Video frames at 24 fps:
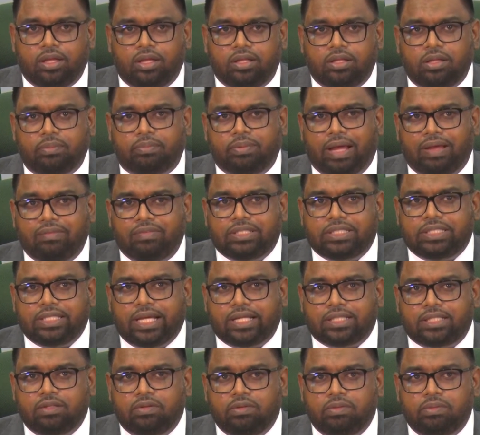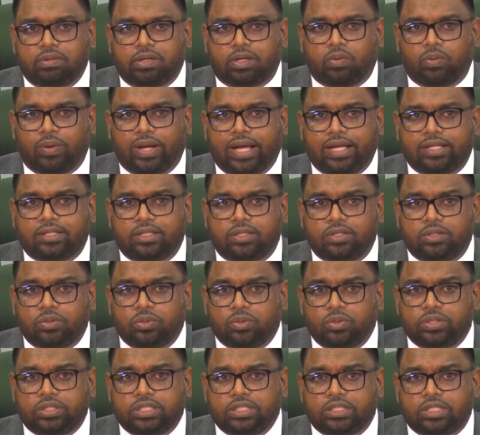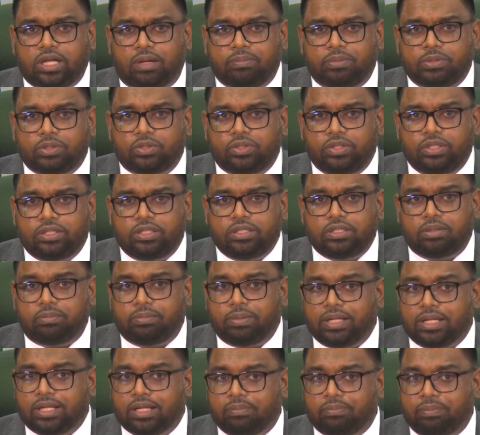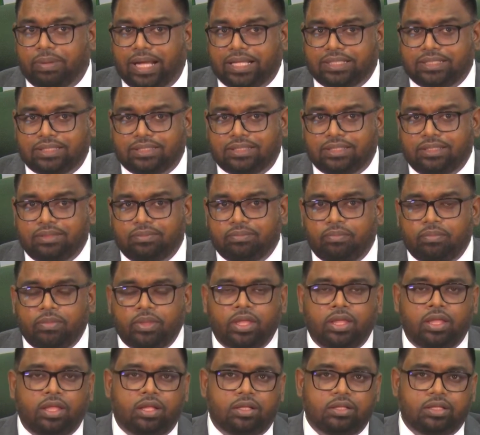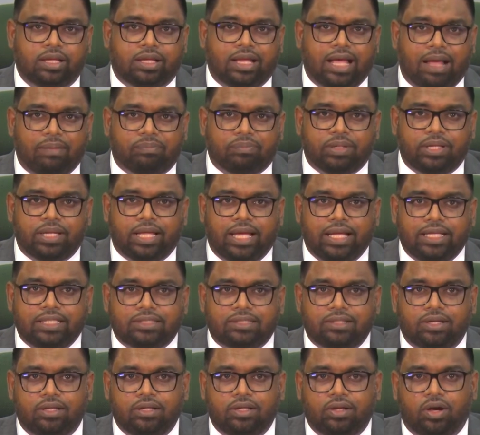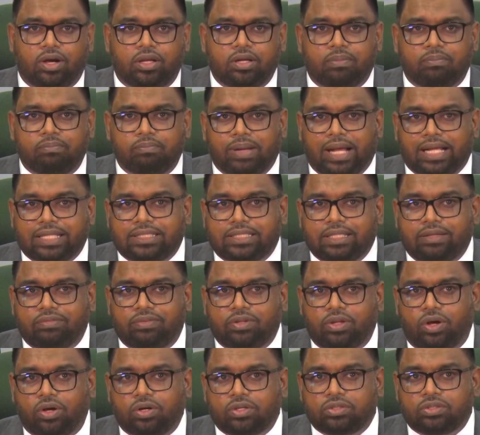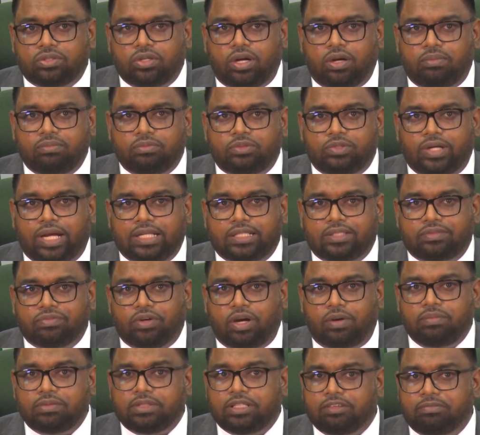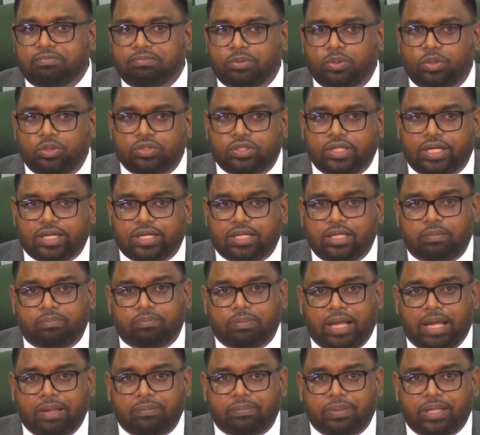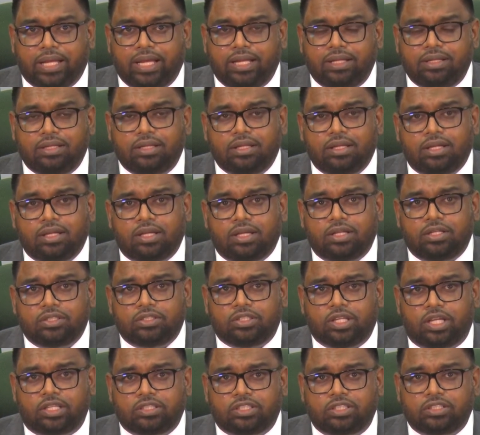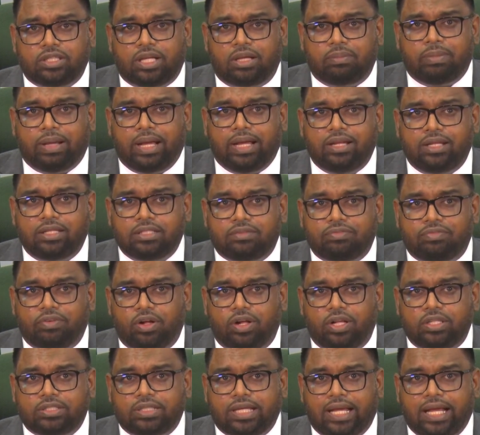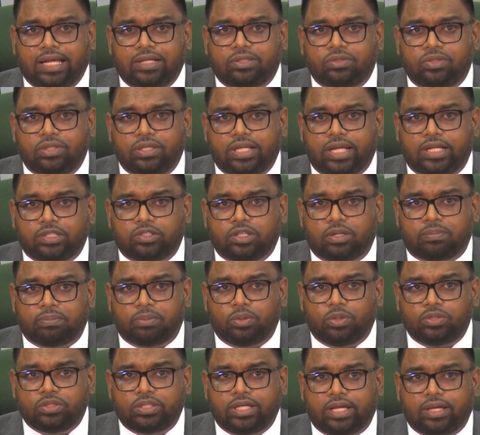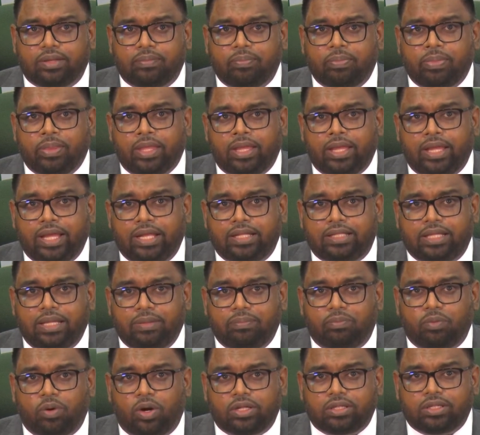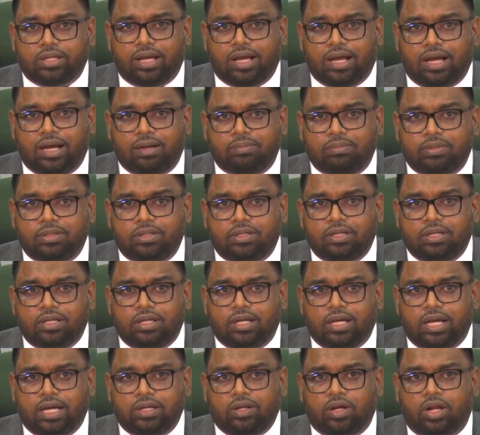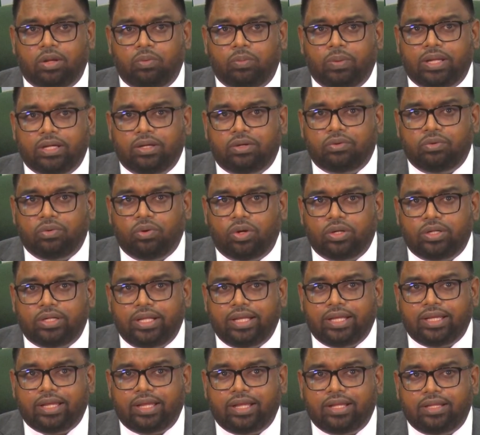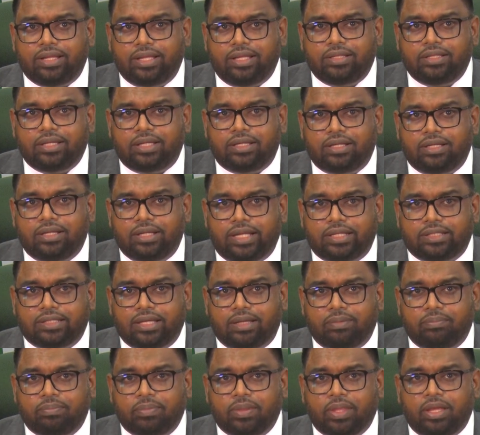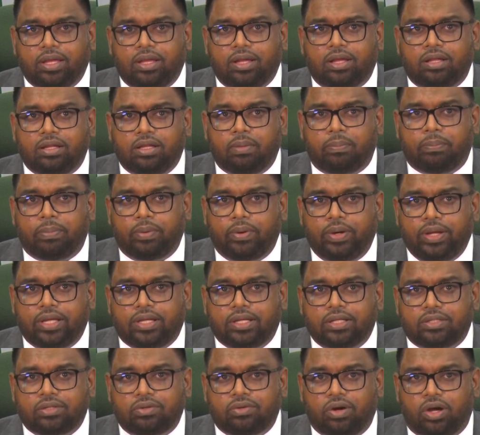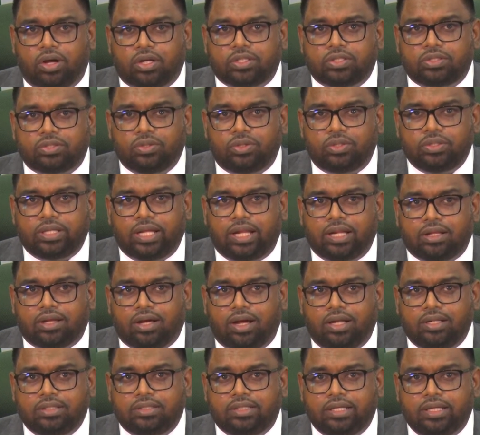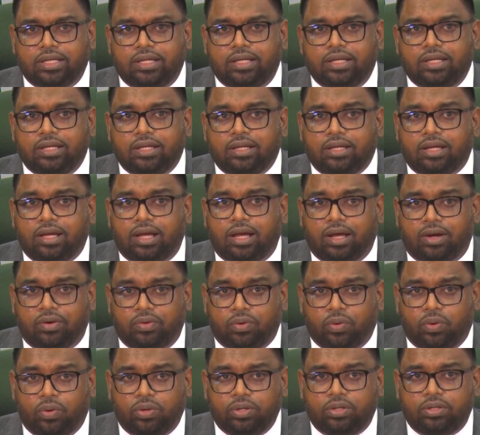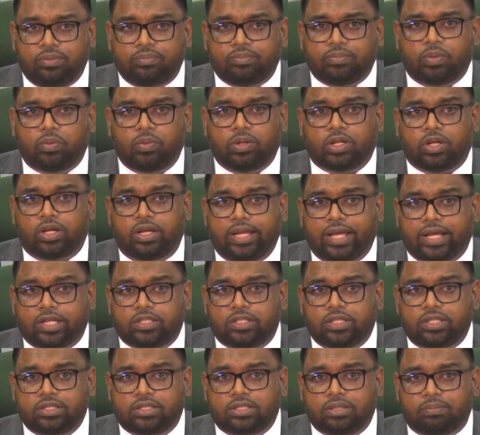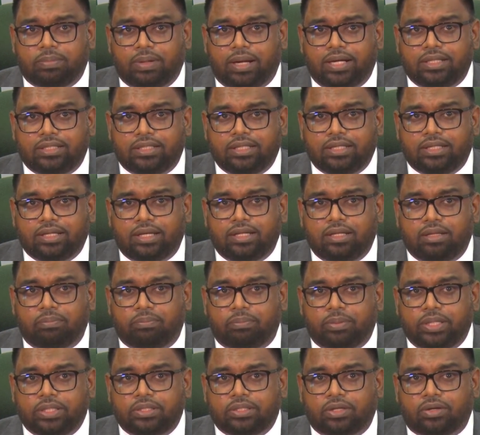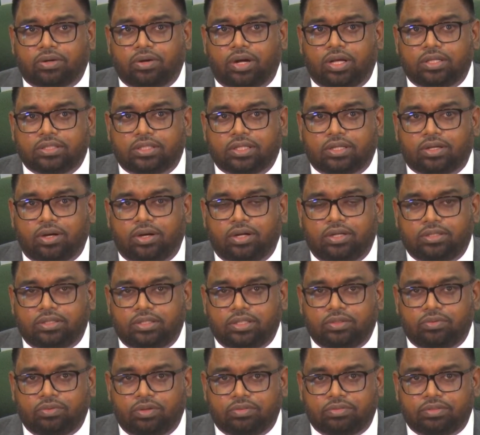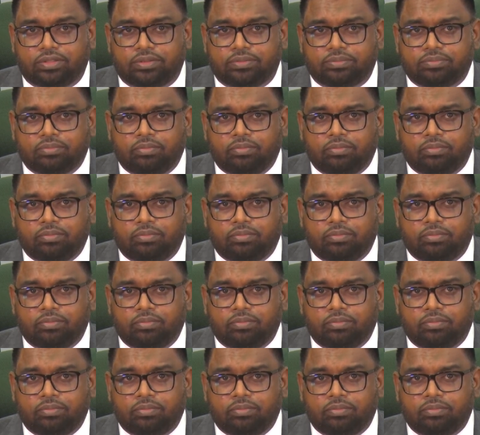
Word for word: The private sector will be required to use this opportunity to build capacity, to capitalize on the other massive long-term transformative project in the pipeline, such as Amaila Falls Hydroelectric Project, a deep water harbor, an all-weather road linking Linden and Lethem, the Parika to Rockstone Del Conte Road, with connections to Bartica and a bridge across the Corentyne River.